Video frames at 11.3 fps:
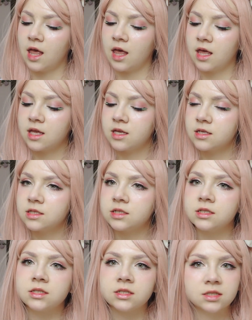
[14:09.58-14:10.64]

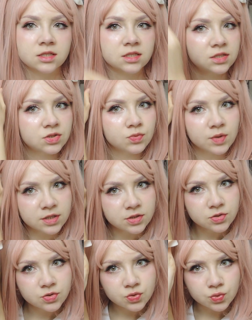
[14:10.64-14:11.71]
And this
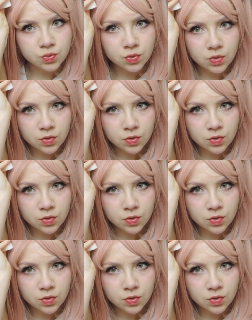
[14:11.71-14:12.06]
one too.